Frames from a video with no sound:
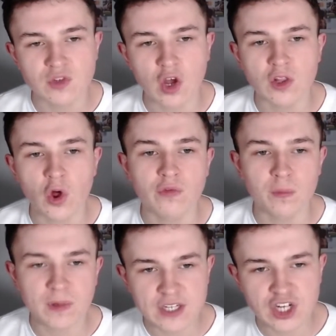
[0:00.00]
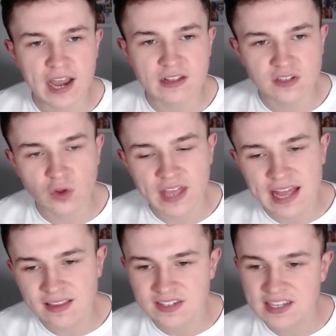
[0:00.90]
on loan from Leeds United until the
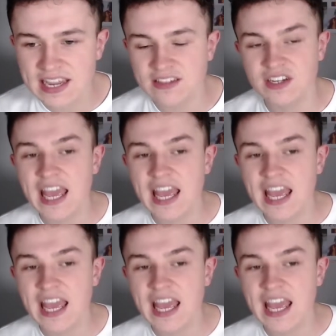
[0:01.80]
end of the season.